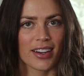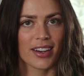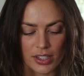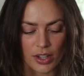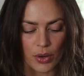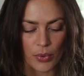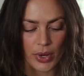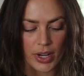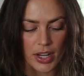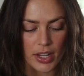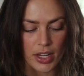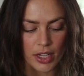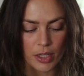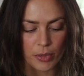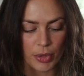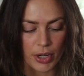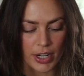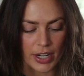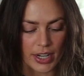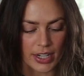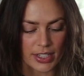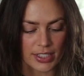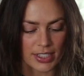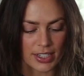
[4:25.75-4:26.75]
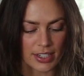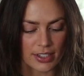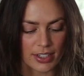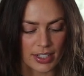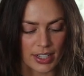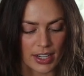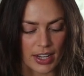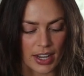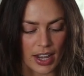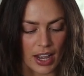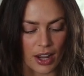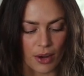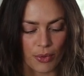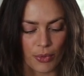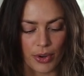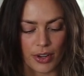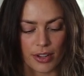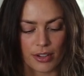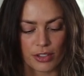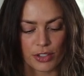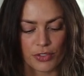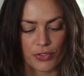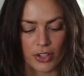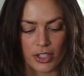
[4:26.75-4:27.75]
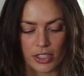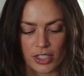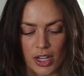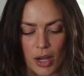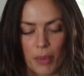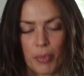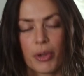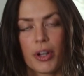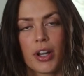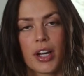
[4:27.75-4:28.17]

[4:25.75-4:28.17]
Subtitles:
So we clicked pretty instantly, and one of those first couple